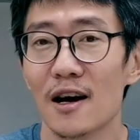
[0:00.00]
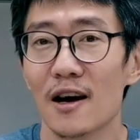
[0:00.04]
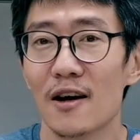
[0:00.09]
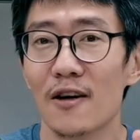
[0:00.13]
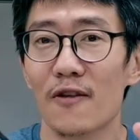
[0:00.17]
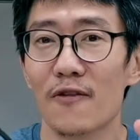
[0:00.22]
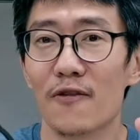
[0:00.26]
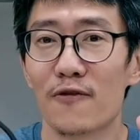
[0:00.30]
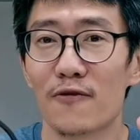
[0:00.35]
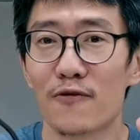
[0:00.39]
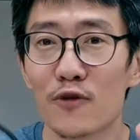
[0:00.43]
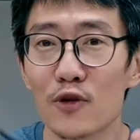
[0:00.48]

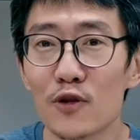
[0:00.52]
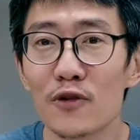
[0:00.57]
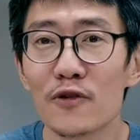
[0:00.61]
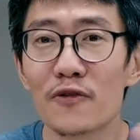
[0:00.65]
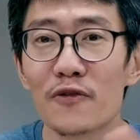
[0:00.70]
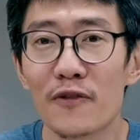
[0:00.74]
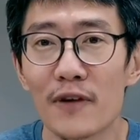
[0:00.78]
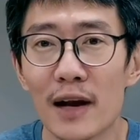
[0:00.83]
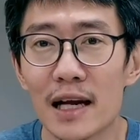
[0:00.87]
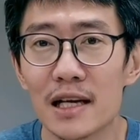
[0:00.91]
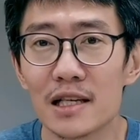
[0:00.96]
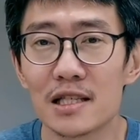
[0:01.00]

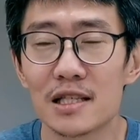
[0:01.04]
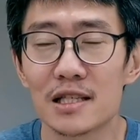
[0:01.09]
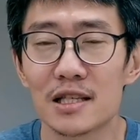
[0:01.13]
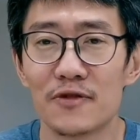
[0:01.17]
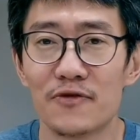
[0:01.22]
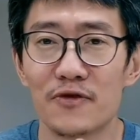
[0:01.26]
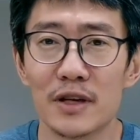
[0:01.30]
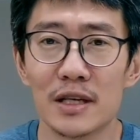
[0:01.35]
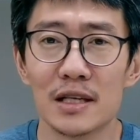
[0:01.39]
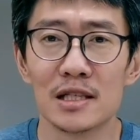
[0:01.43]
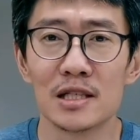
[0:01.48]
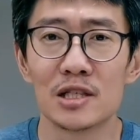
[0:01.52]
full-fledged
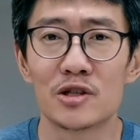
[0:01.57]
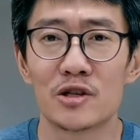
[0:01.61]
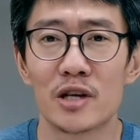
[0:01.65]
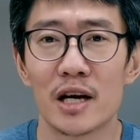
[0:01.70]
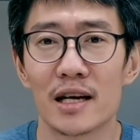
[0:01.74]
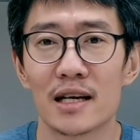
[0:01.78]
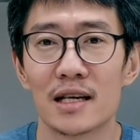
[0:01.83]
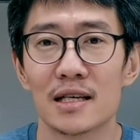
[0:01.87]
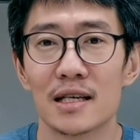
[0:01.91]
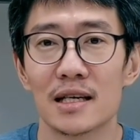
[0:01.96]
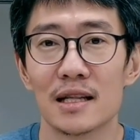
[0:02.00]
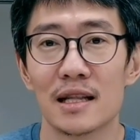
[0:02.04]
fitness
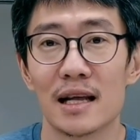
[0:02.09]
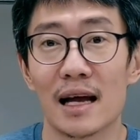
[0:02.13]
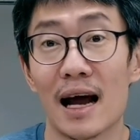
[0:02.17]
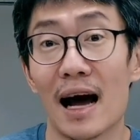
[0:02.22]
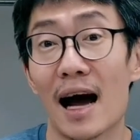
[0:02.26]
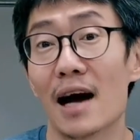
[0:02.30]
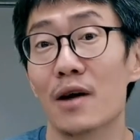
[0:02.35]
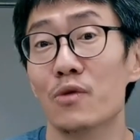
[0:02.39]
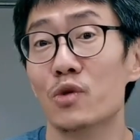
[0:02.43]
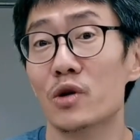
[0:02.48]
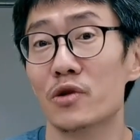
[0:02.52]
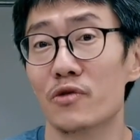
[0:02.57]
tracker that
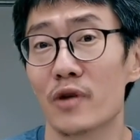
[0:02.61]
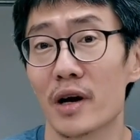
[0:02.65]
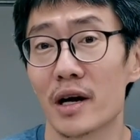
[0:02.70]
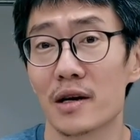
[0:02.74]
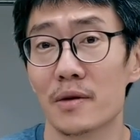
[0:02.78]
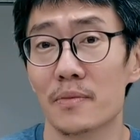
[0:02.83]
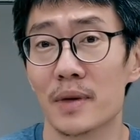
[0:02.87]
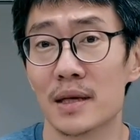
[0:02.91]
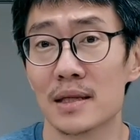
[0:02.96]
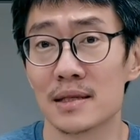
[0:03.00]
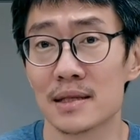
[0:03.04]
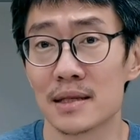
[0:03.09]
I would
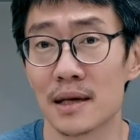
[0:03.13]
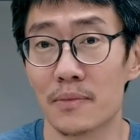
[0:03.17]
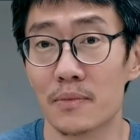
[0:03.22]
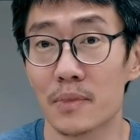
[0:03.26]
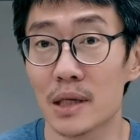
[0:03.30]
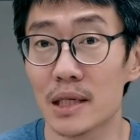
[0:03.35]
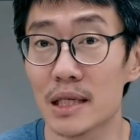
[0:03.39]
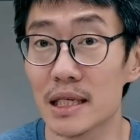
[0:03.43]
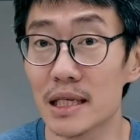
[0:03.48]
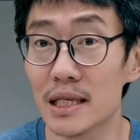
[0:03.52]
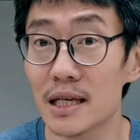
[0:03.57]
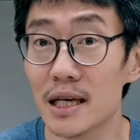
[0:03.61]
recommend
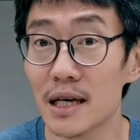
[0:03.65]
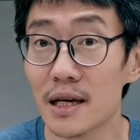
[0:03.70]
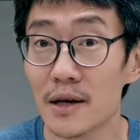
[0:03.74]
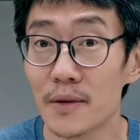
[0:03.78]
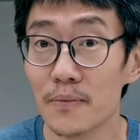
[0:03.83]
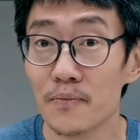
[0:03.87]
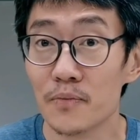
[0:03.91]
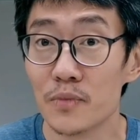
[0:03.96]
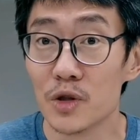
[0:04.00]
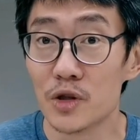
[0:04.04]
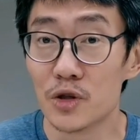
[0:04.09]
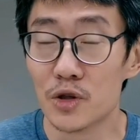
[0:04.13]
somebody
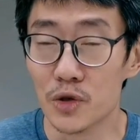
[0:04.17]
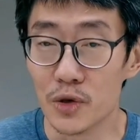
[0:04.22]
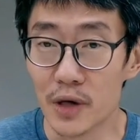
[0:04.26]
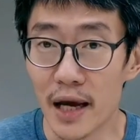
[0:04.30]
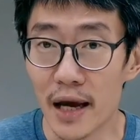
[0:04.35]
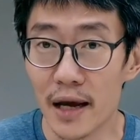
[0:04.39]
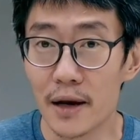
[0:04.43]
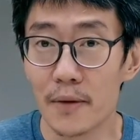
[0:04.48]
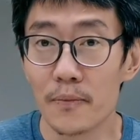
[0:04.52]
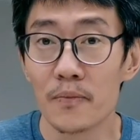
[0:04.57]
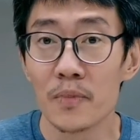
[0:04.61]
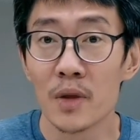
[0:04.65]
to
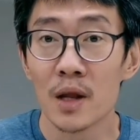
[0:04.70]
get.